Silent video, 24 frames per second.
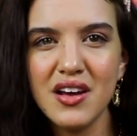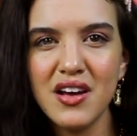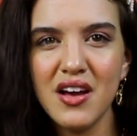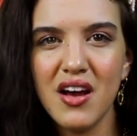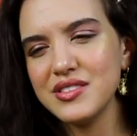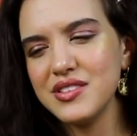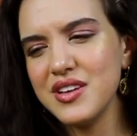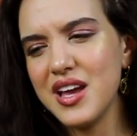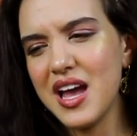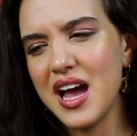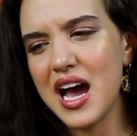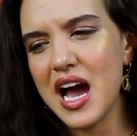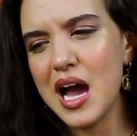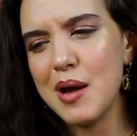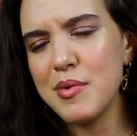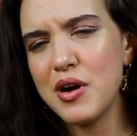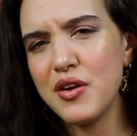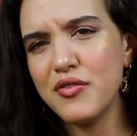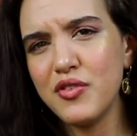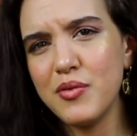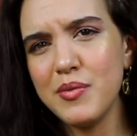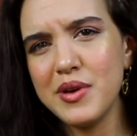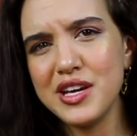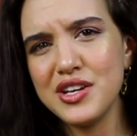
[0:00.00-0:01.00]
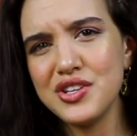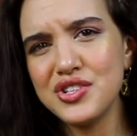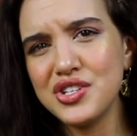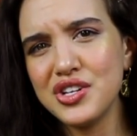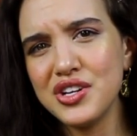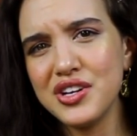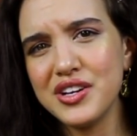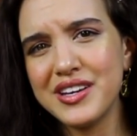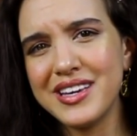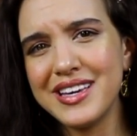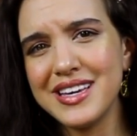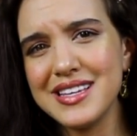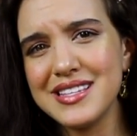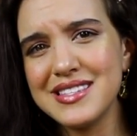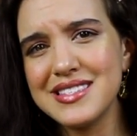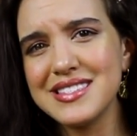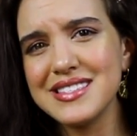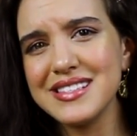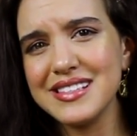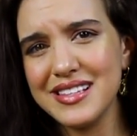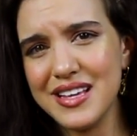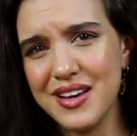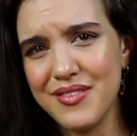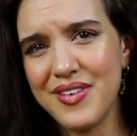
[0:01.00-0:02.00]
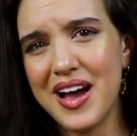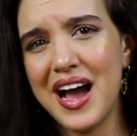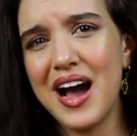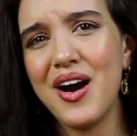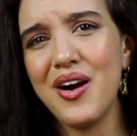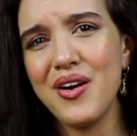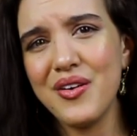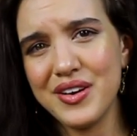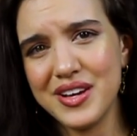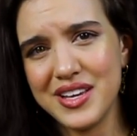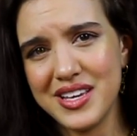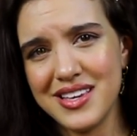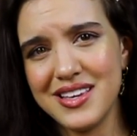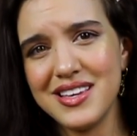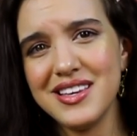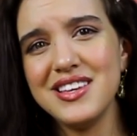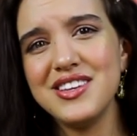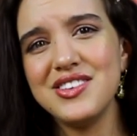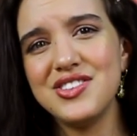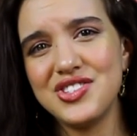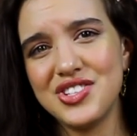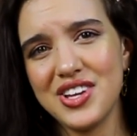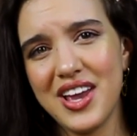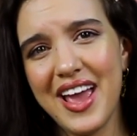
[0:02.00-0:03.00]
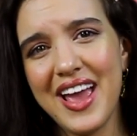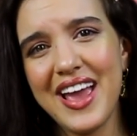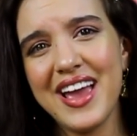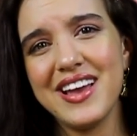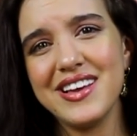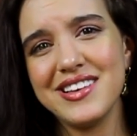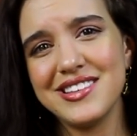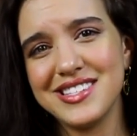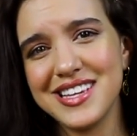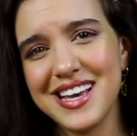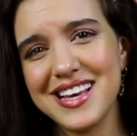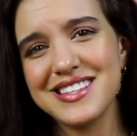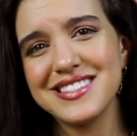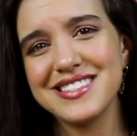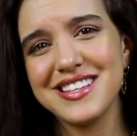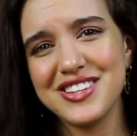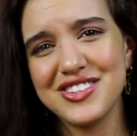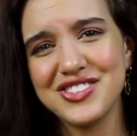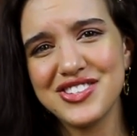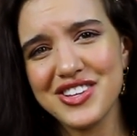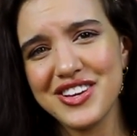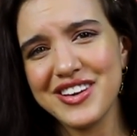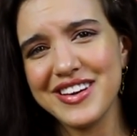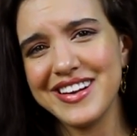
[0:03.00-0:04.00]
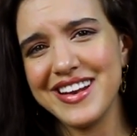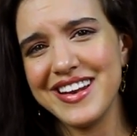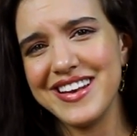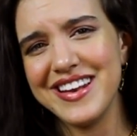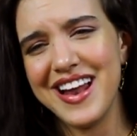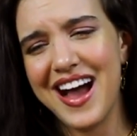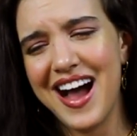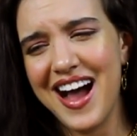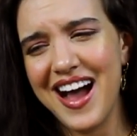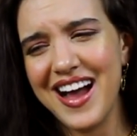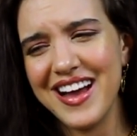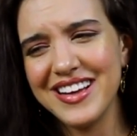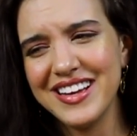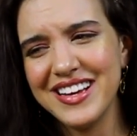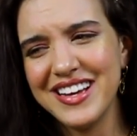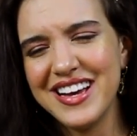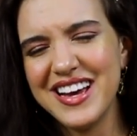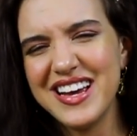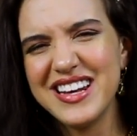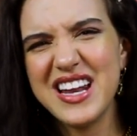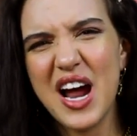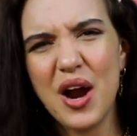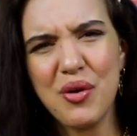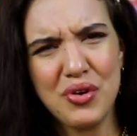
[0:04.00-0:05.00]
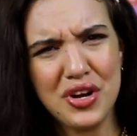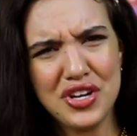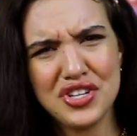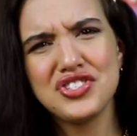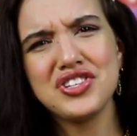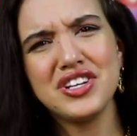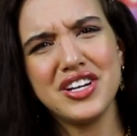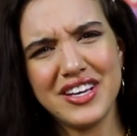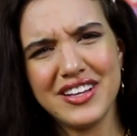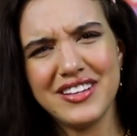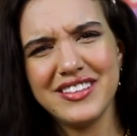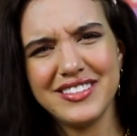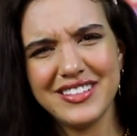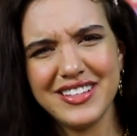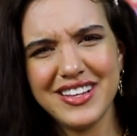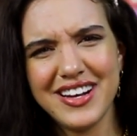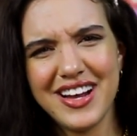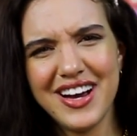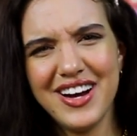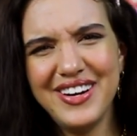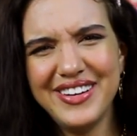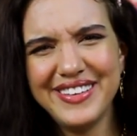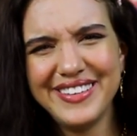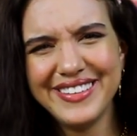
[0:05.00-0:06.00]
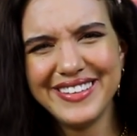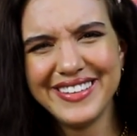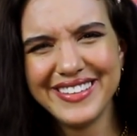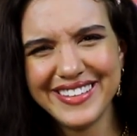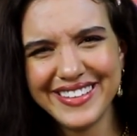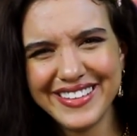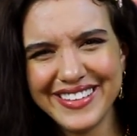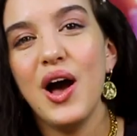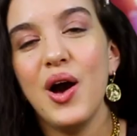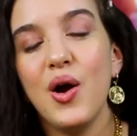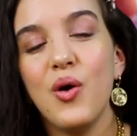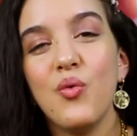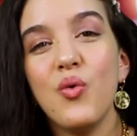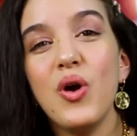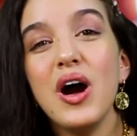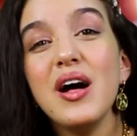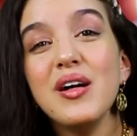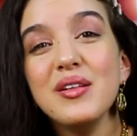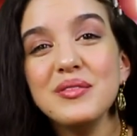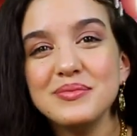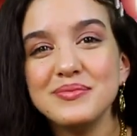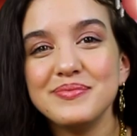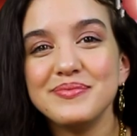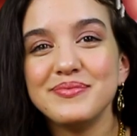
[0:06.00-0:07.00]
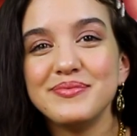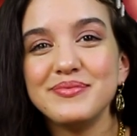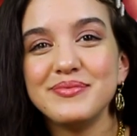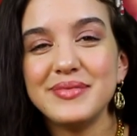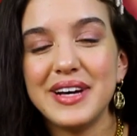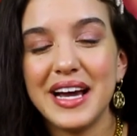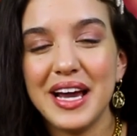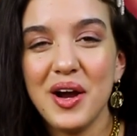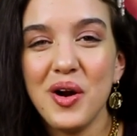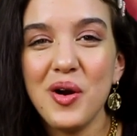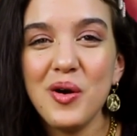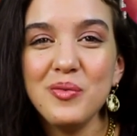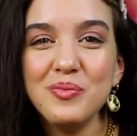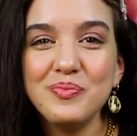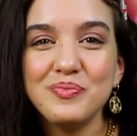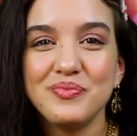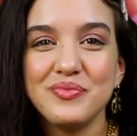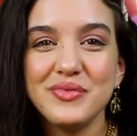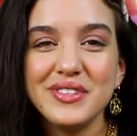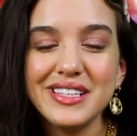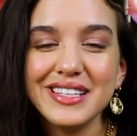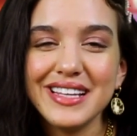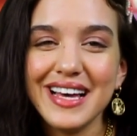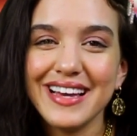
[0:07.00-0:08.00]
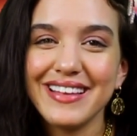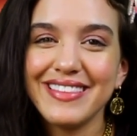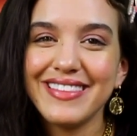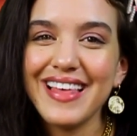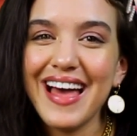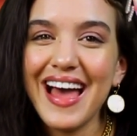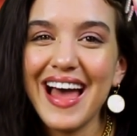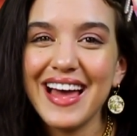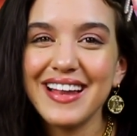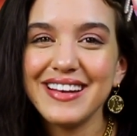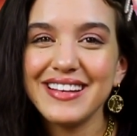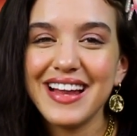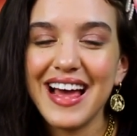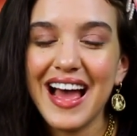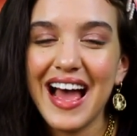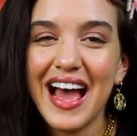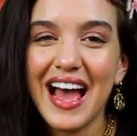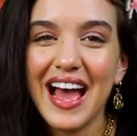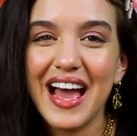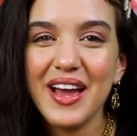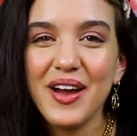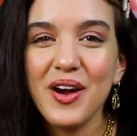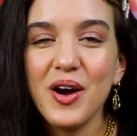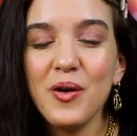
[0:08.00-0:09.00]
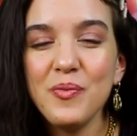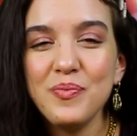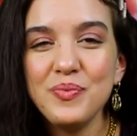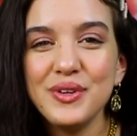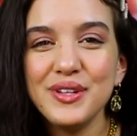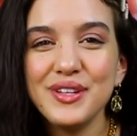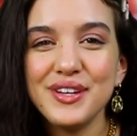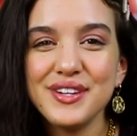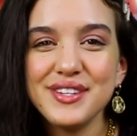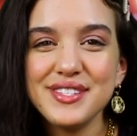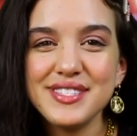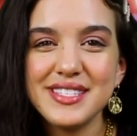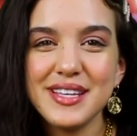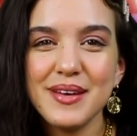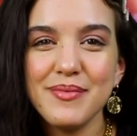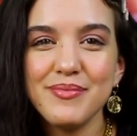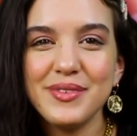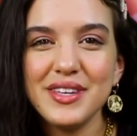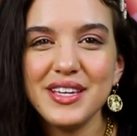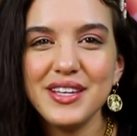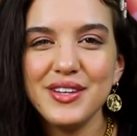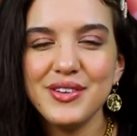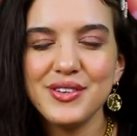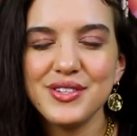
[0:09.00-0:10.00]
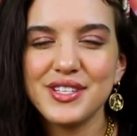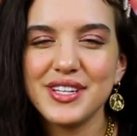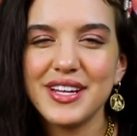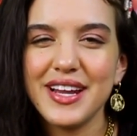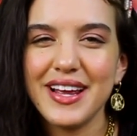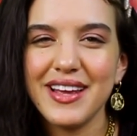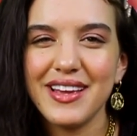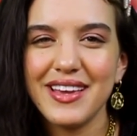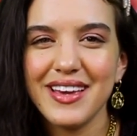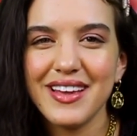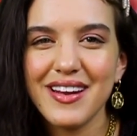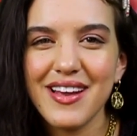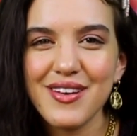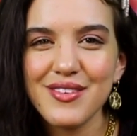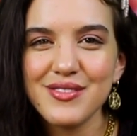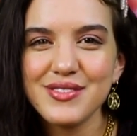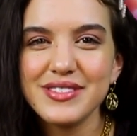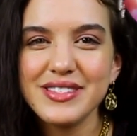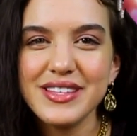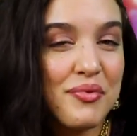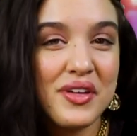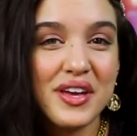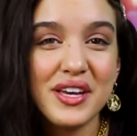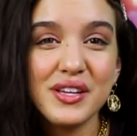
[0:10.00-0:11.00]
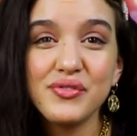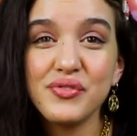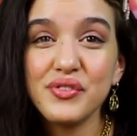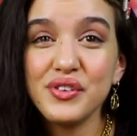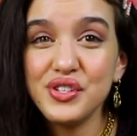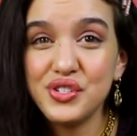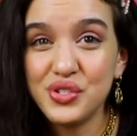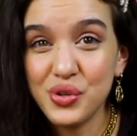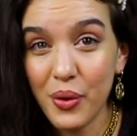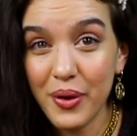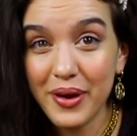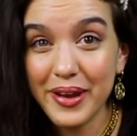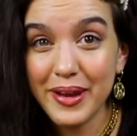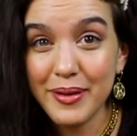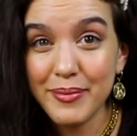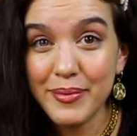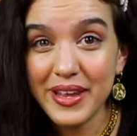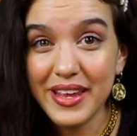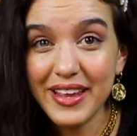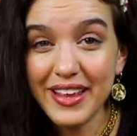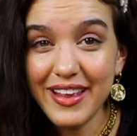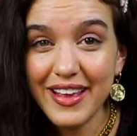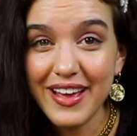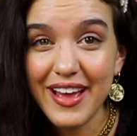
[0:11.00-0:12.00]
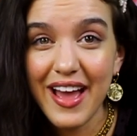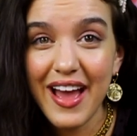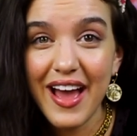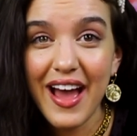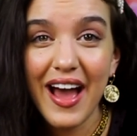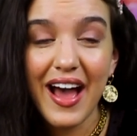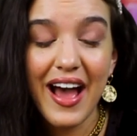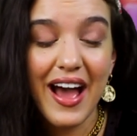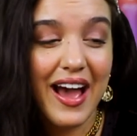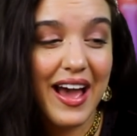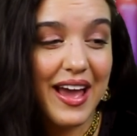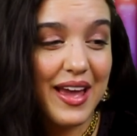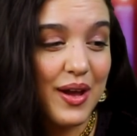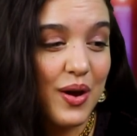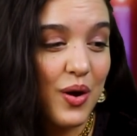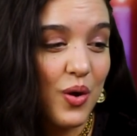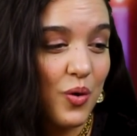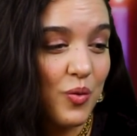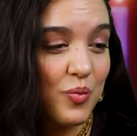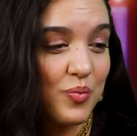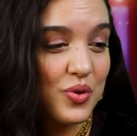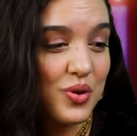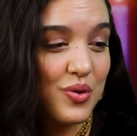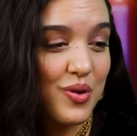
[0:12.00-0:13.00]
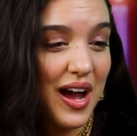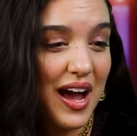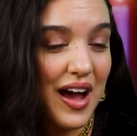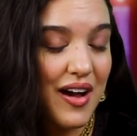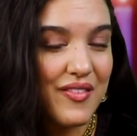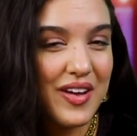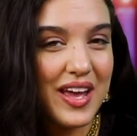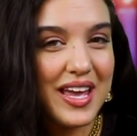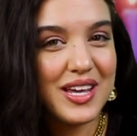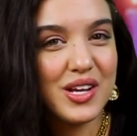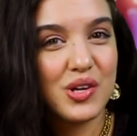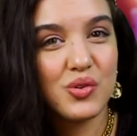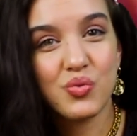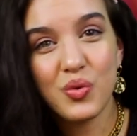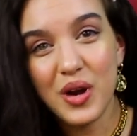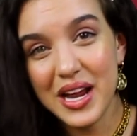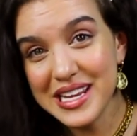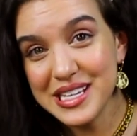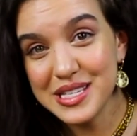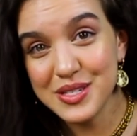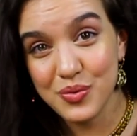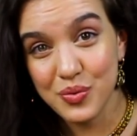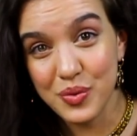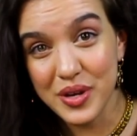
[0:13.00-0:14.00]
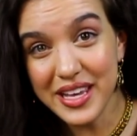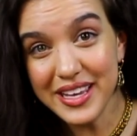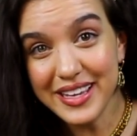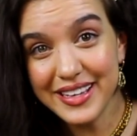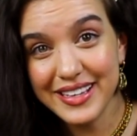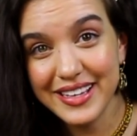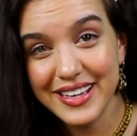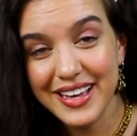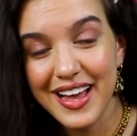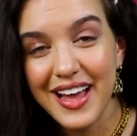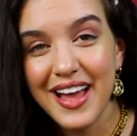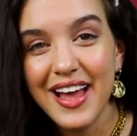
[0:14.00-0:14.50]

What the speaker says: So yeah, I'm all for making sure kids live out each age as they should and not rushing it, you know? Well, I hope you liked that. I hope you learned something new today, kiddos. Thanks for joining me. I hope you have a great week.